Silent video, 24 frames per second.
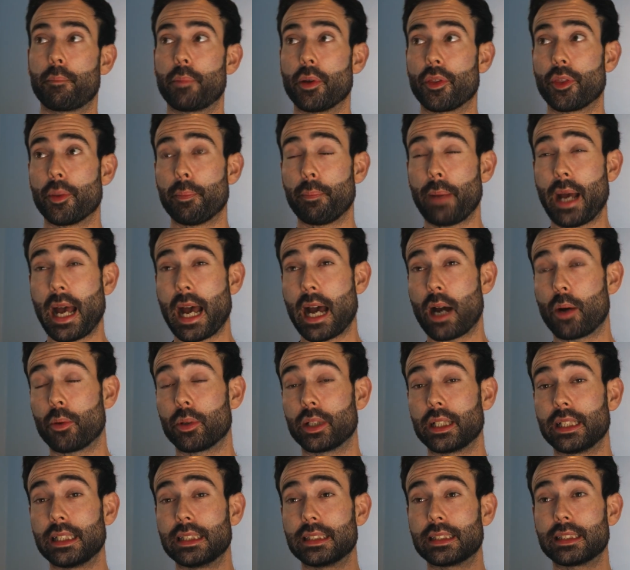but the
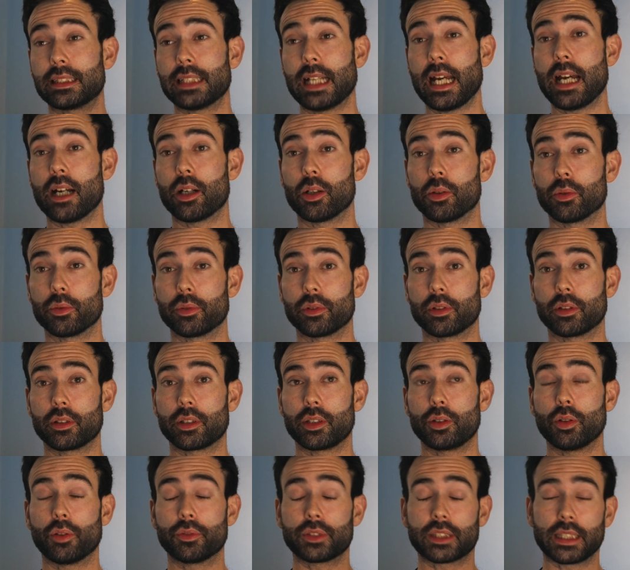power is down,
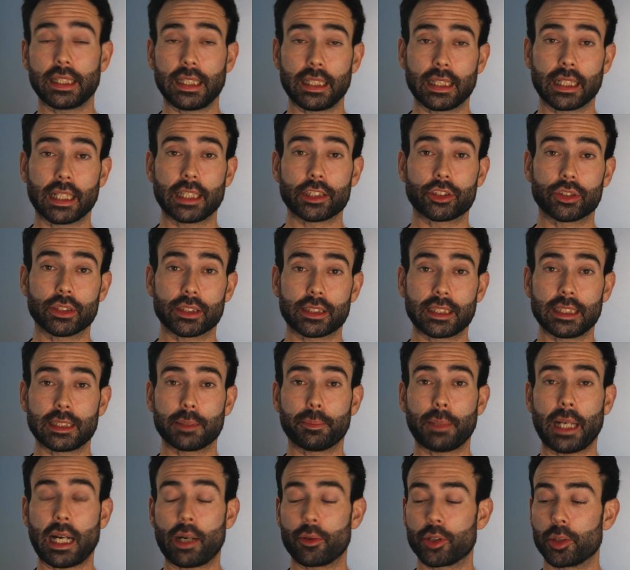you obviously need electricity
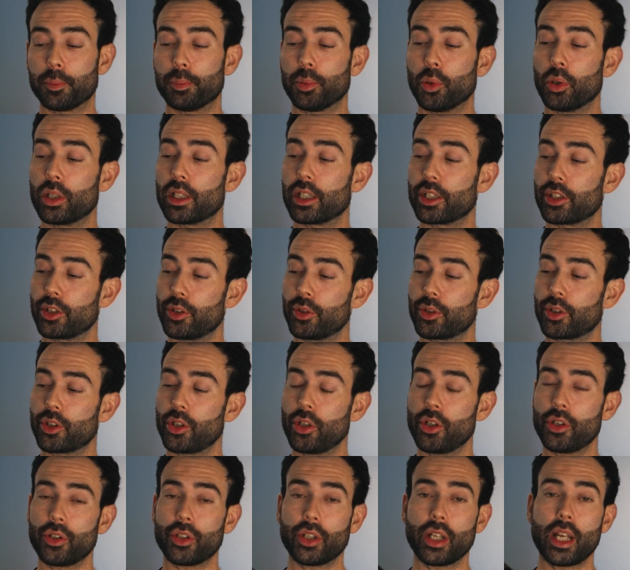to power your boiler. You
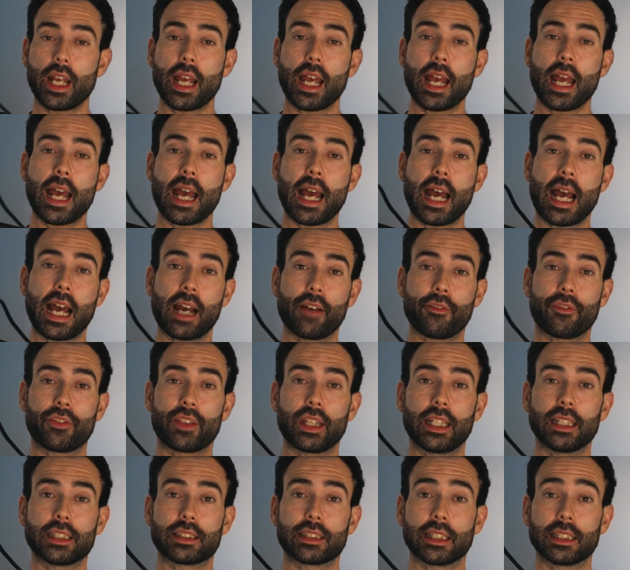could have
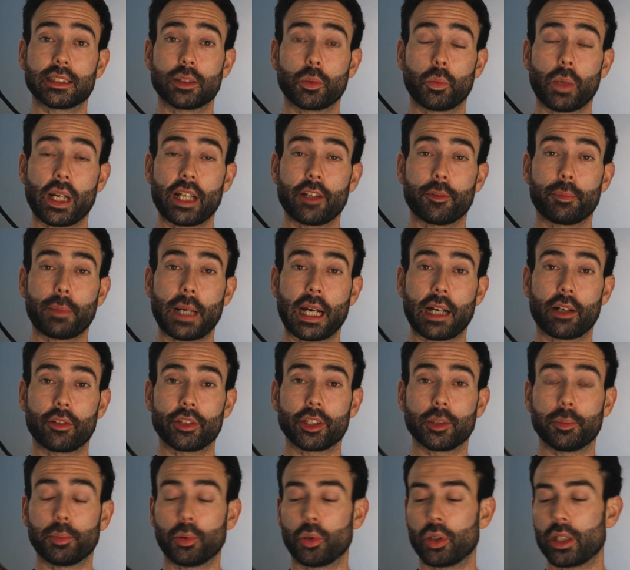this as a way of
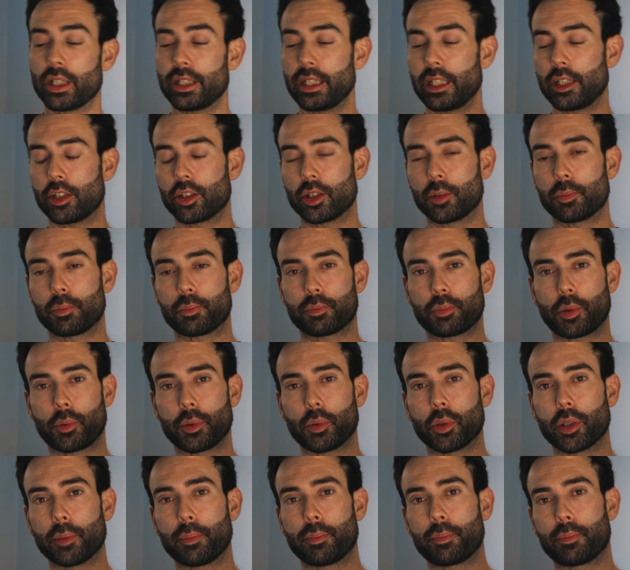powering your boiler. Now you're going to
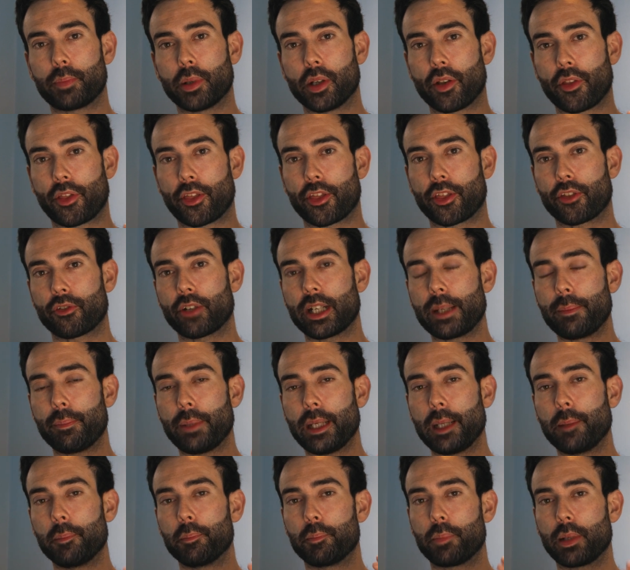probably want to put a
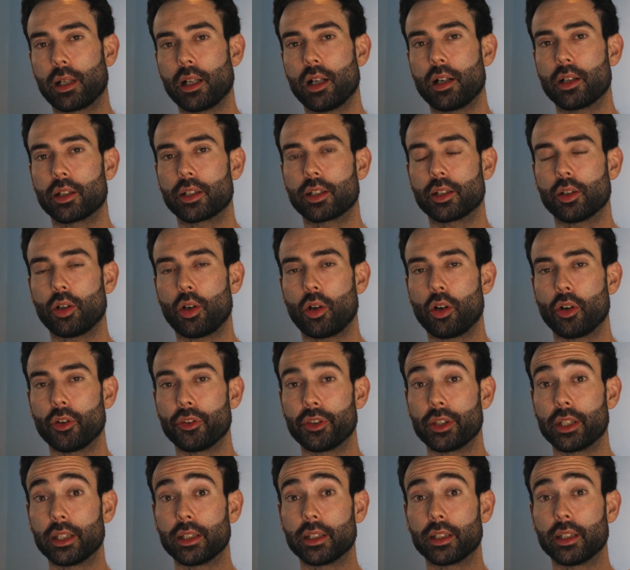3-pin plug
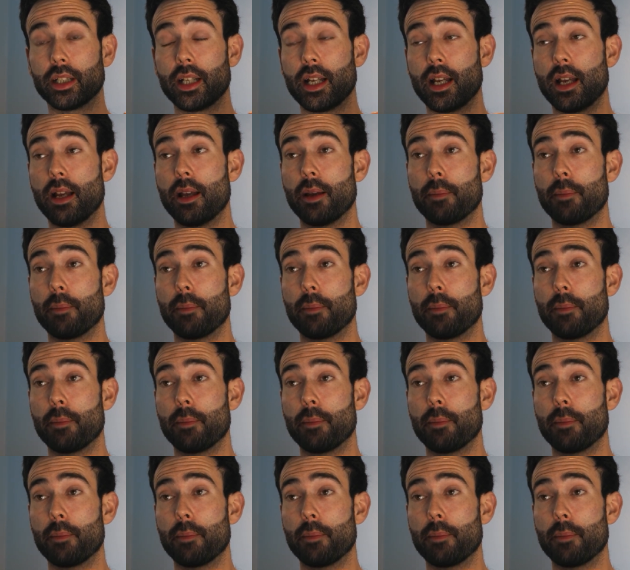on the